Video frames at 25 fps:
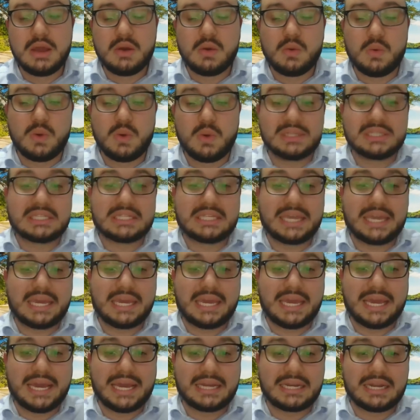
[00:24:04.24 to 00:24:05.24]
once they
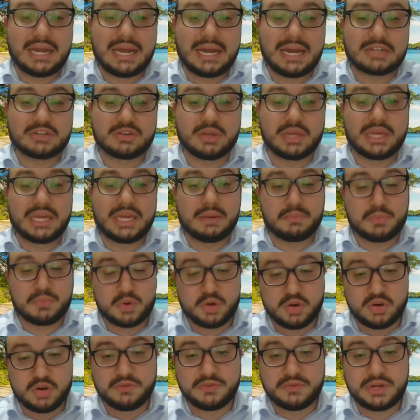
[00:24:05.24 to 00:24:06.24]
get actually
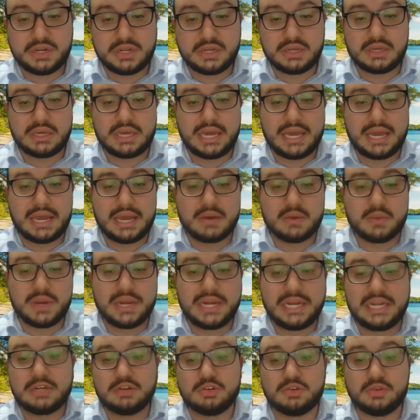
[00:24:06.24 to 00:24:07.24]
approved, and we
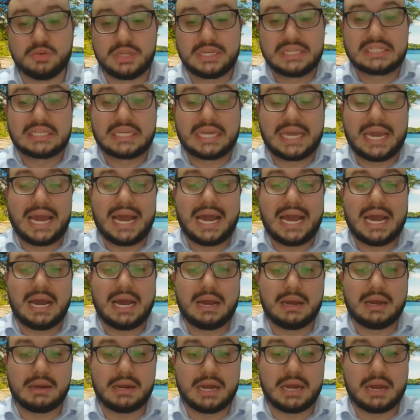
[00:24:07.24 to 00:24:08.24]
need to do this
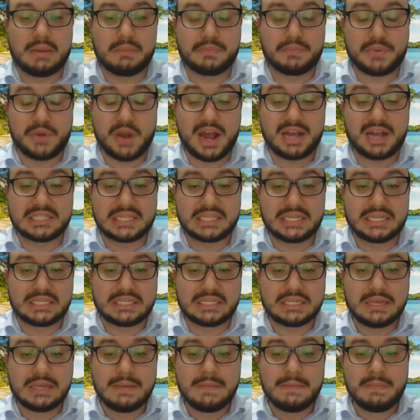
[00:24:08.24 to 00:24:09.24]
Caja
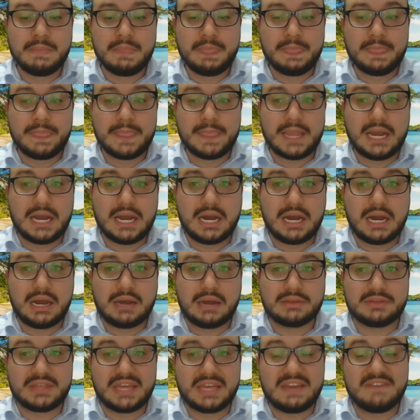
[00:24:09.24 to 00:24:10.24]
process,
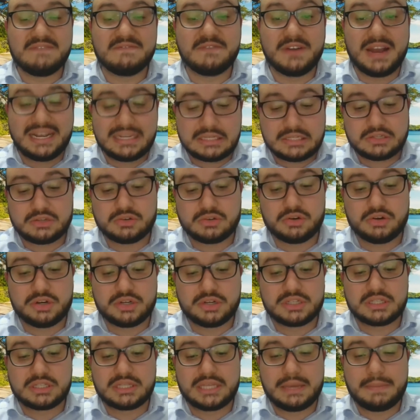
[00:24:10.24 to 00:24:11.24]
the
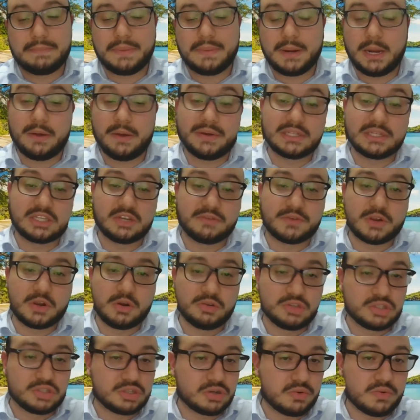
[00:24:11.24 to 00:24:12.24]
investors, the parents of
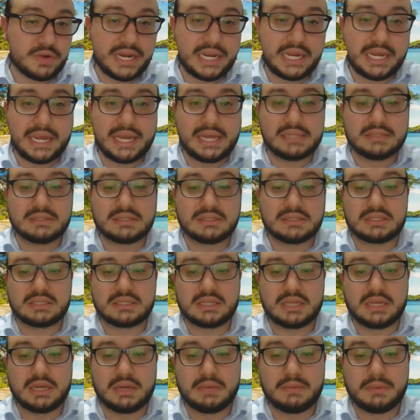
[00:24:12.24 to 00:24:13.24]
Costa Ricans,
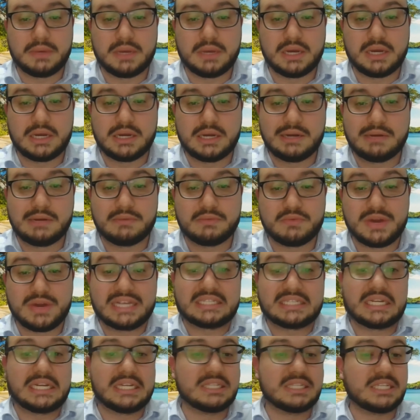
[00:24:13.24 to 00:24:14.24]
the
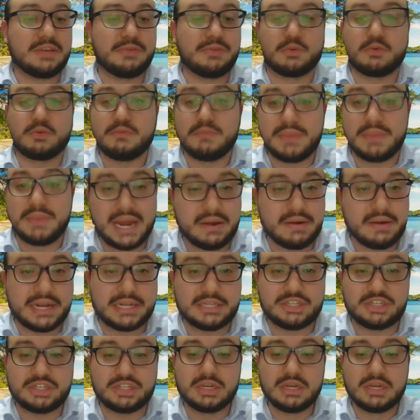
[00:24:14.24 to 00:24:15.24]
residency through
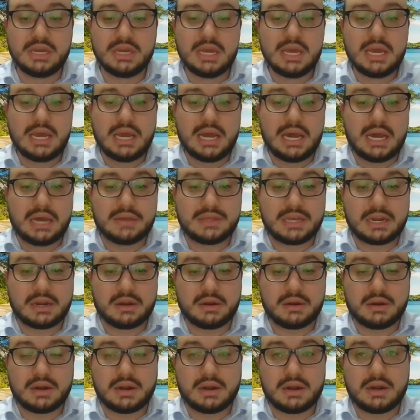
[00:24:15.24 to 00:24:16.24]
marriage,
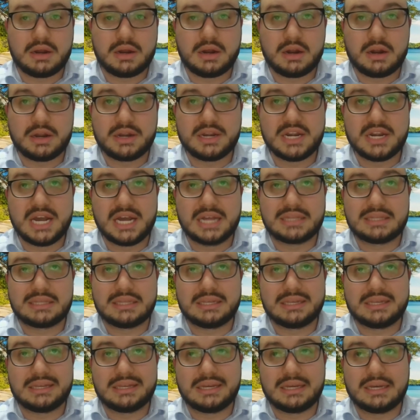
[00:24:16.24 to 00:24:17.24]
that are not,
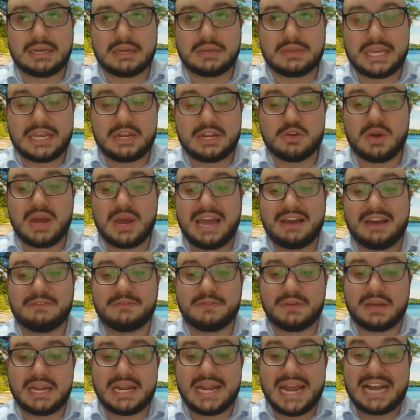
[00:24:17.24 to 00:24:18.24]
they don't have
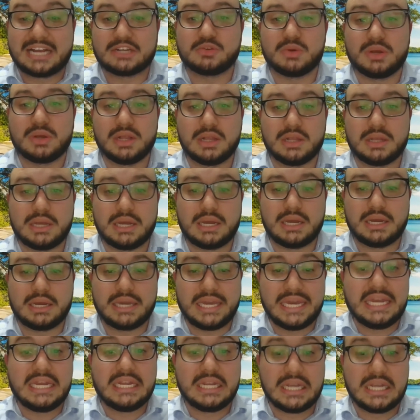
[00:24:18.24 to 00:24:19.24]
an actual
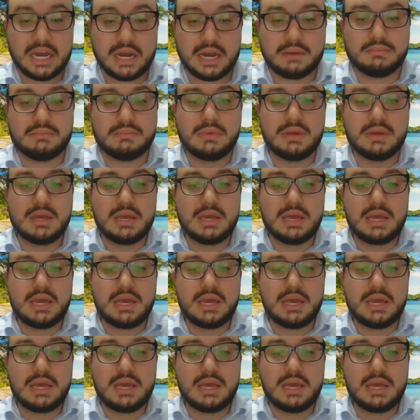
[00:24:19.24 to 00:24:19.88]
income